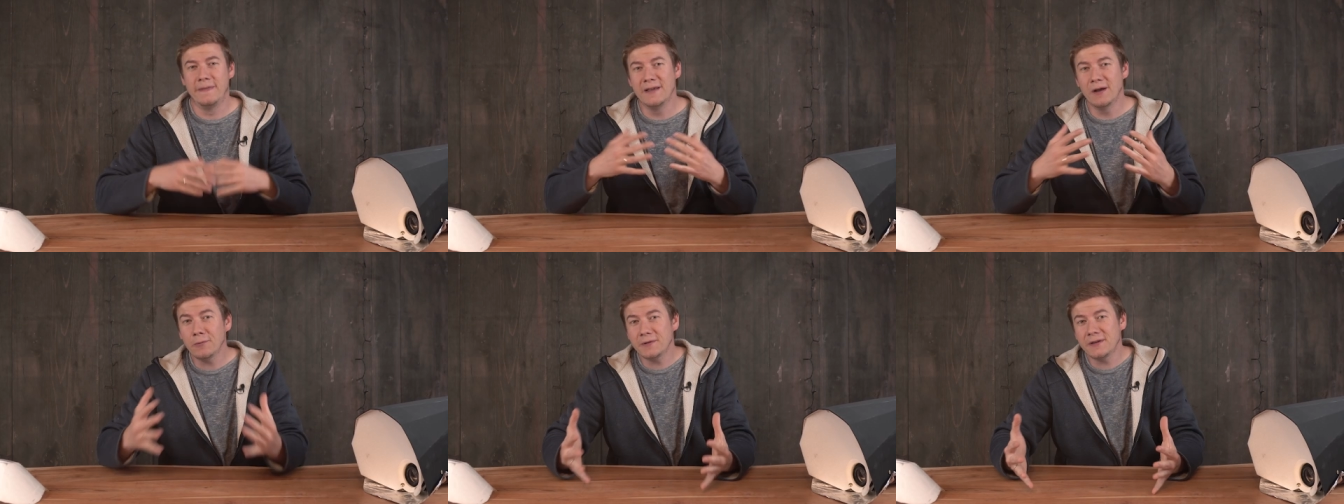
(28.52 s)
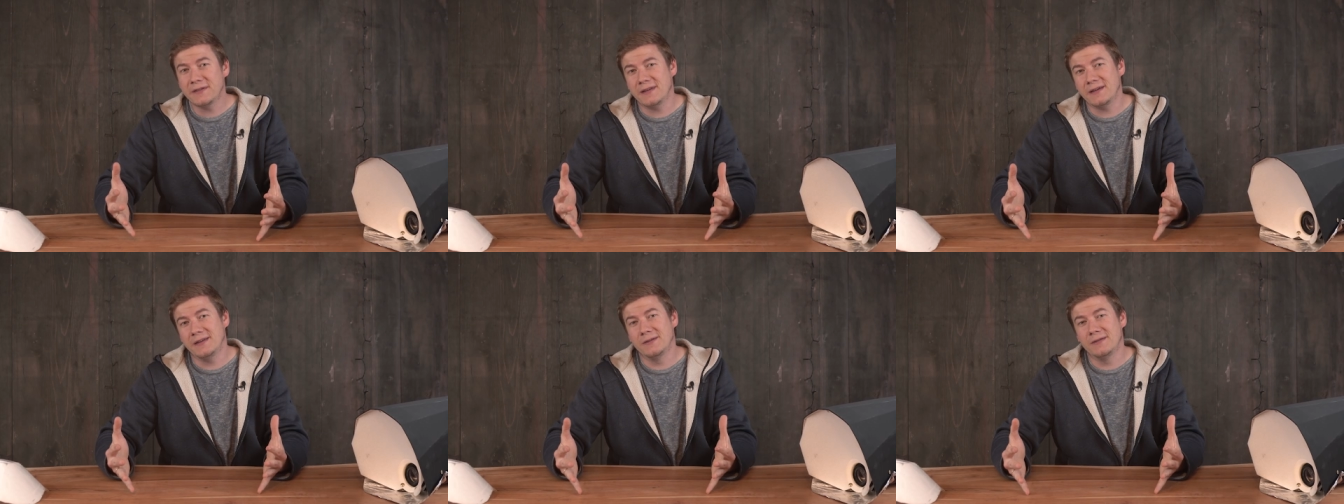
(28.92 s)
The only
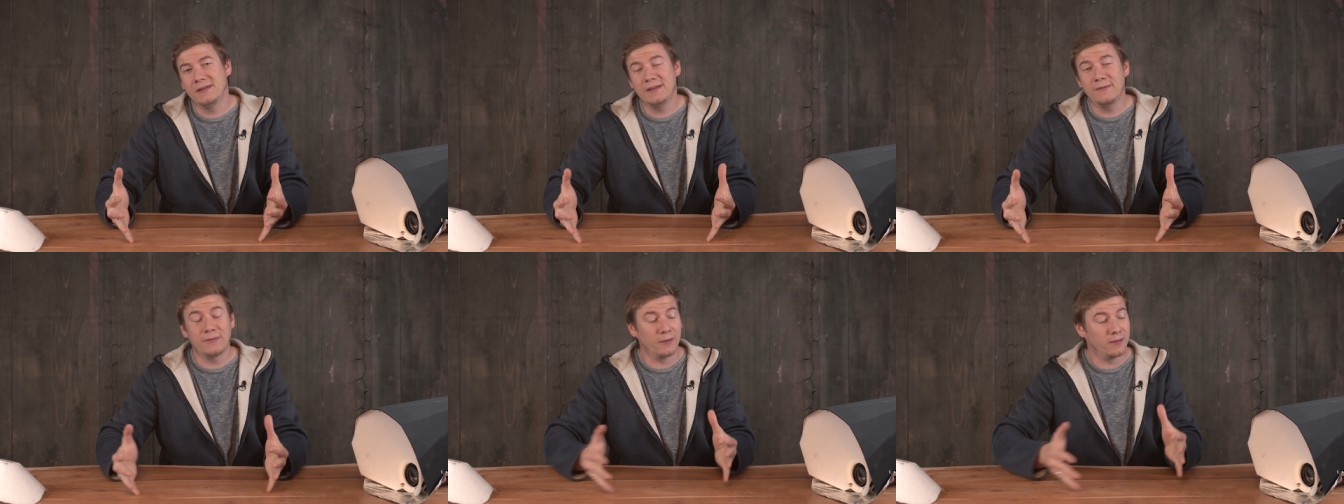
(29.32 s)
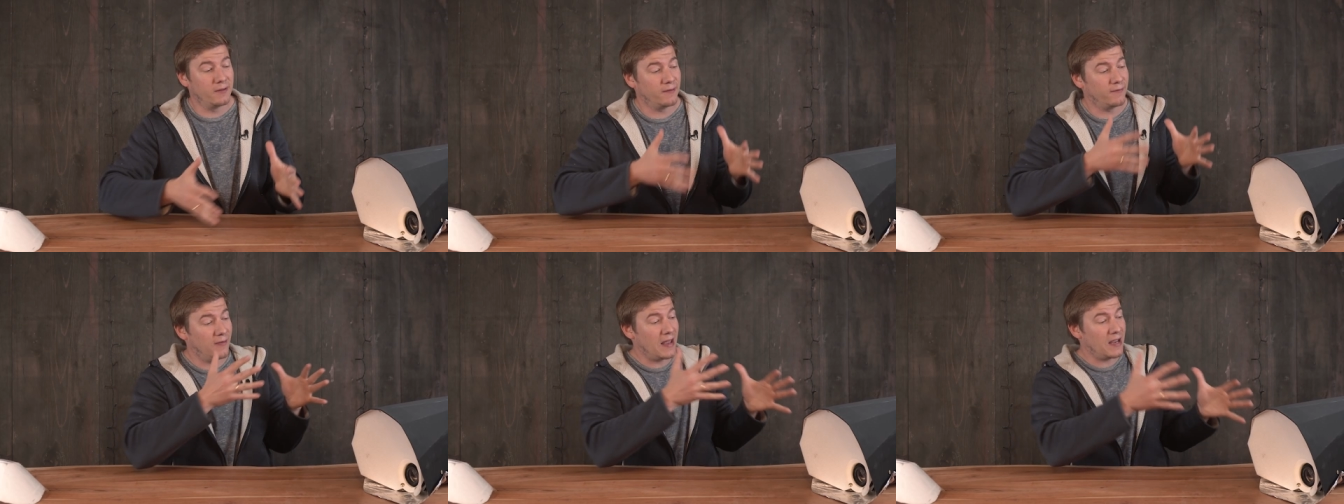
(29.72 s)
thing you need for
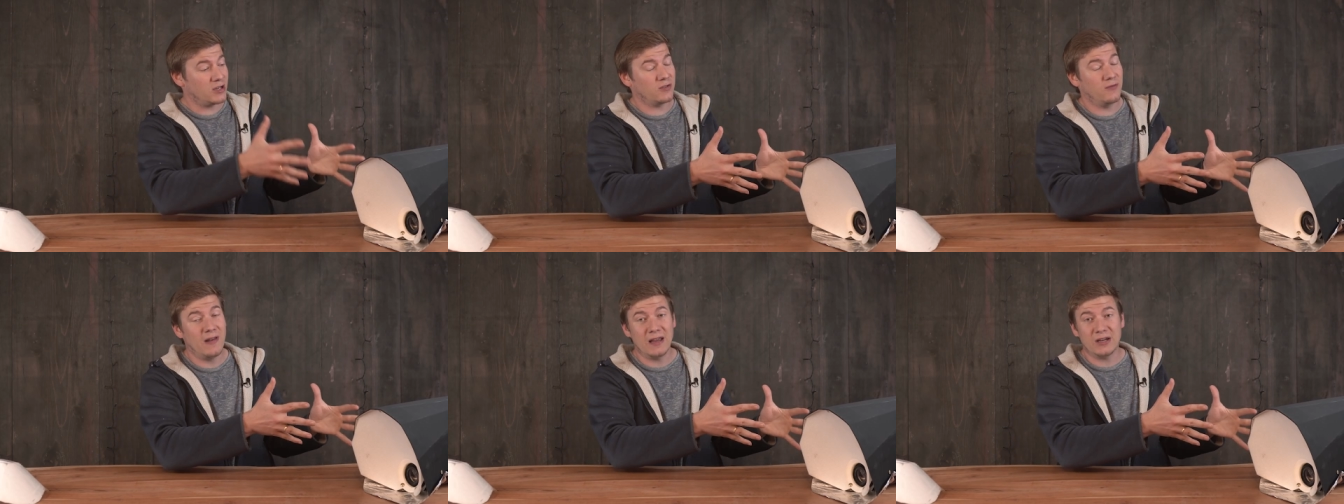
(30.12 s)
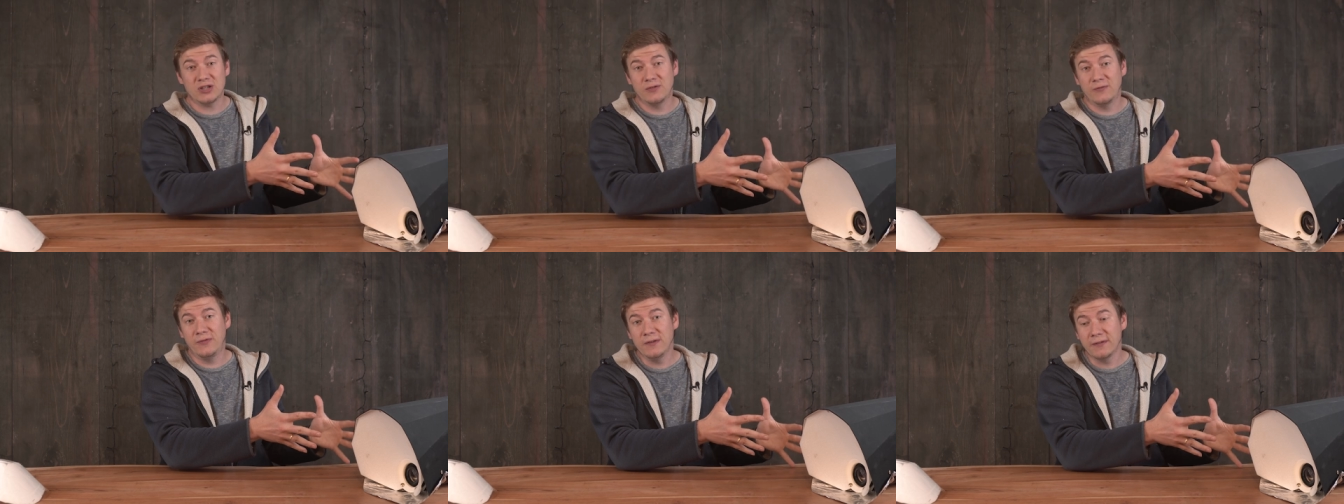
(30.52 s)
this flash flash
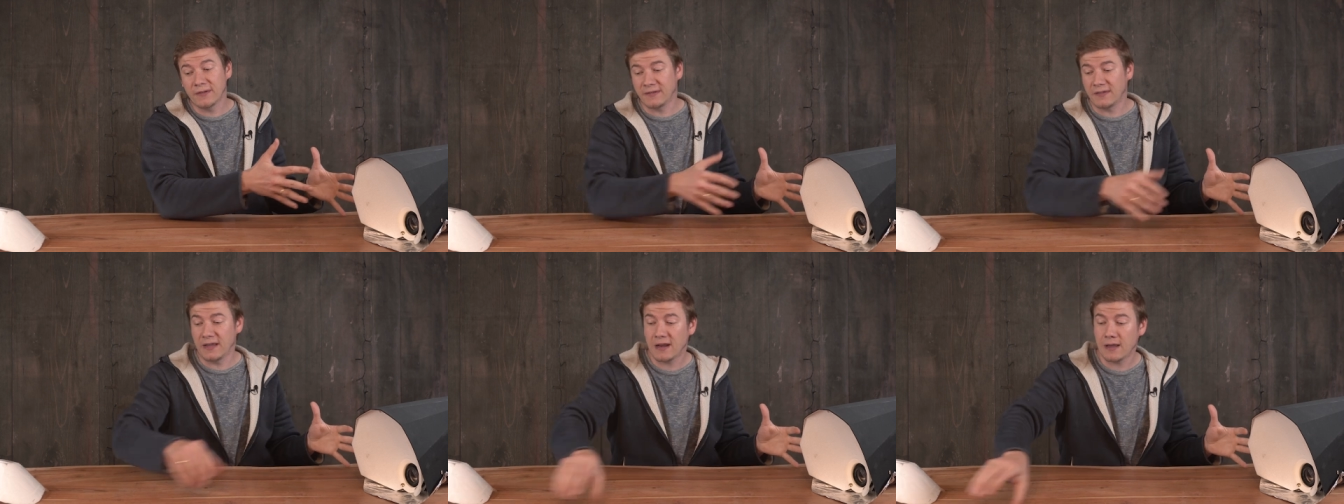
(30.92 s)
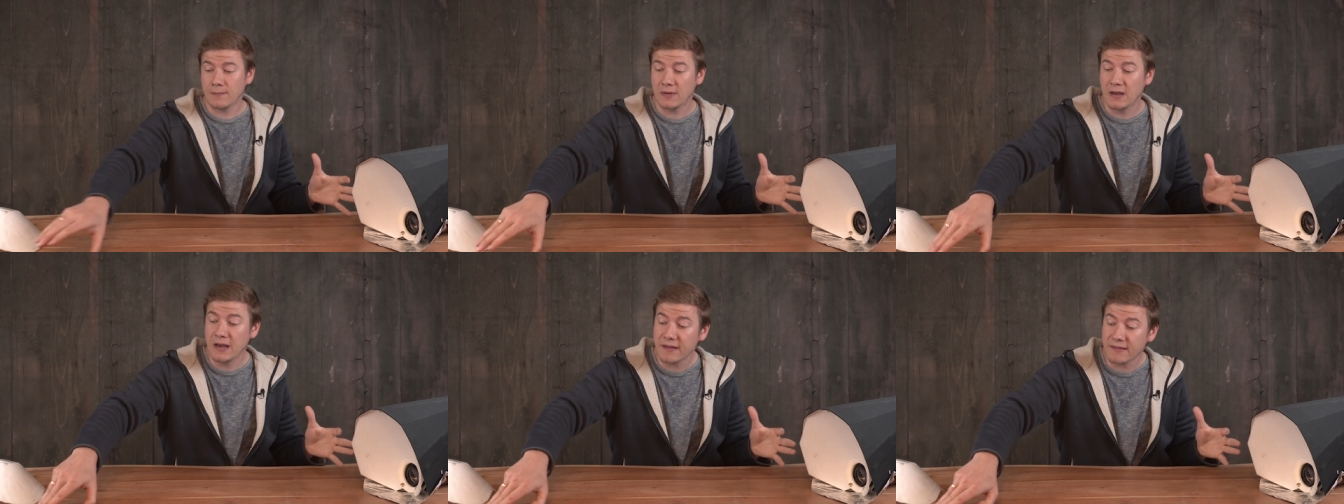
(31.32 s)
diffuser
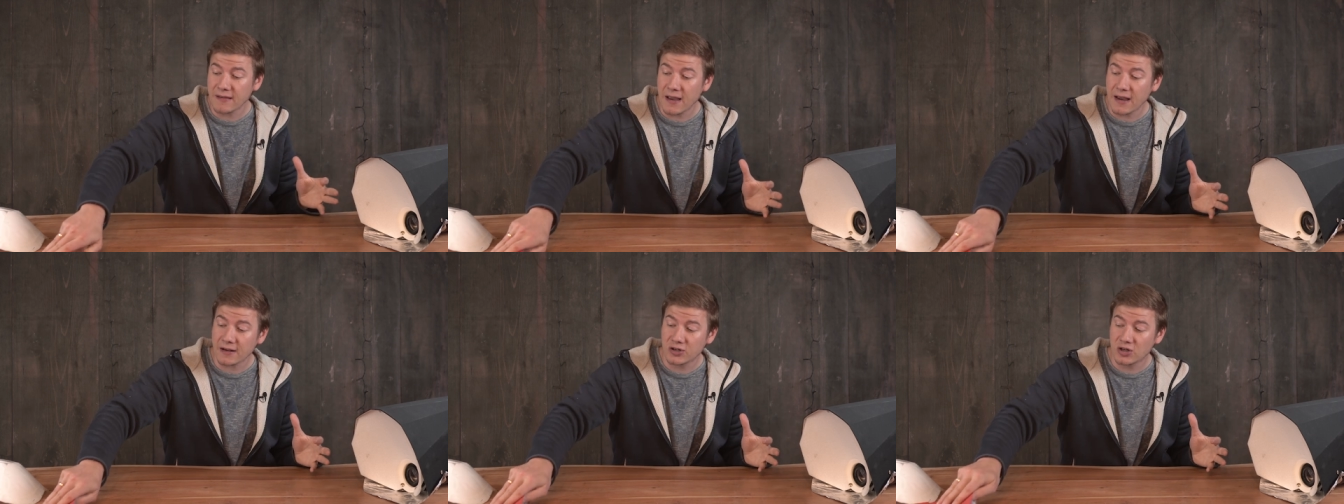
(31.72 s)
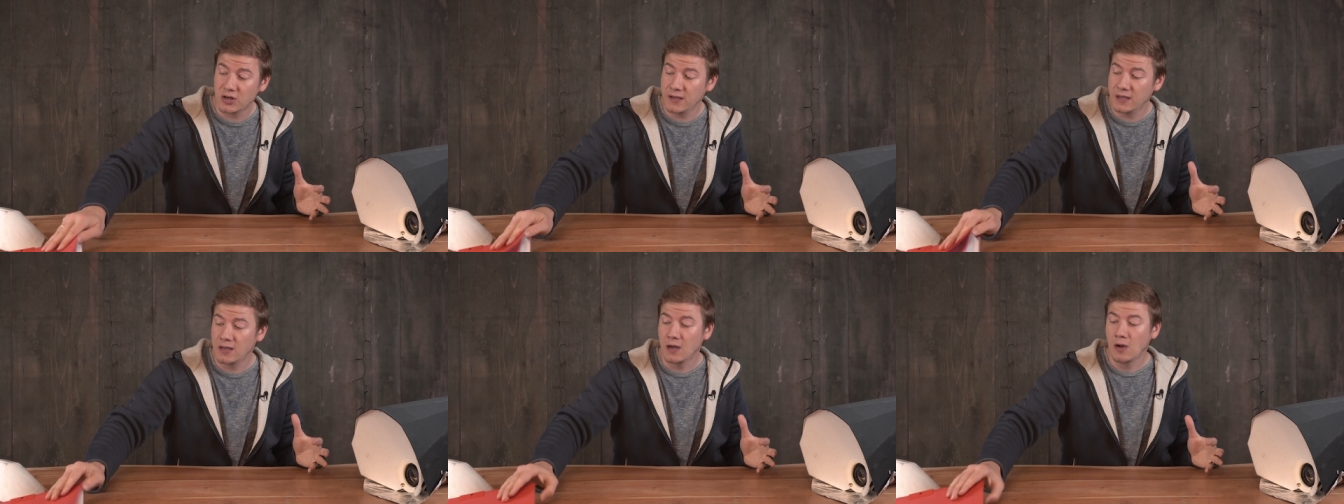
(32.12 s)
setup is
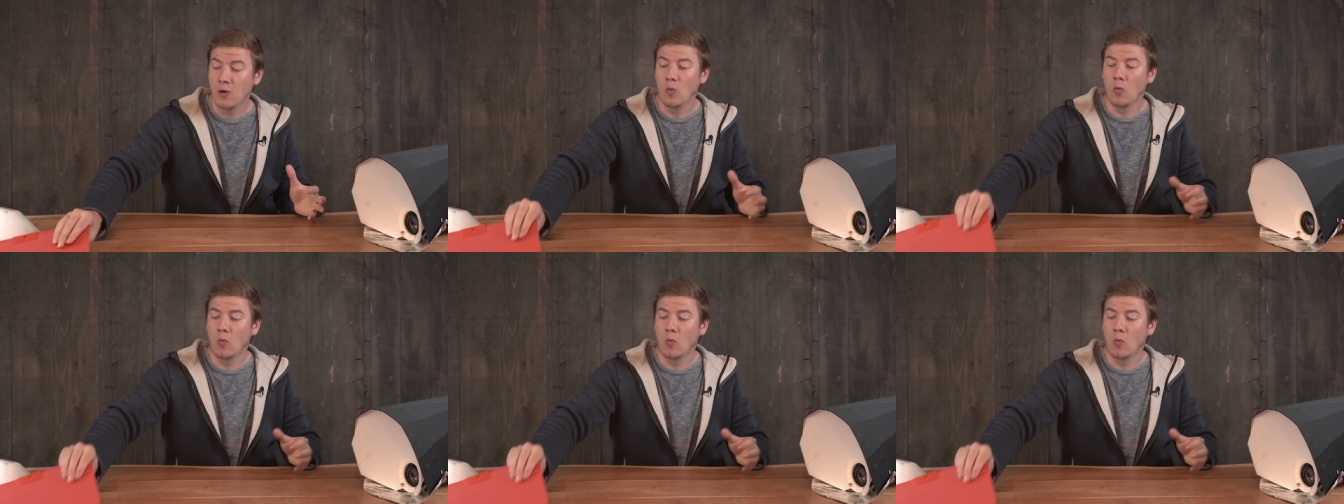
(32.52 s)
actually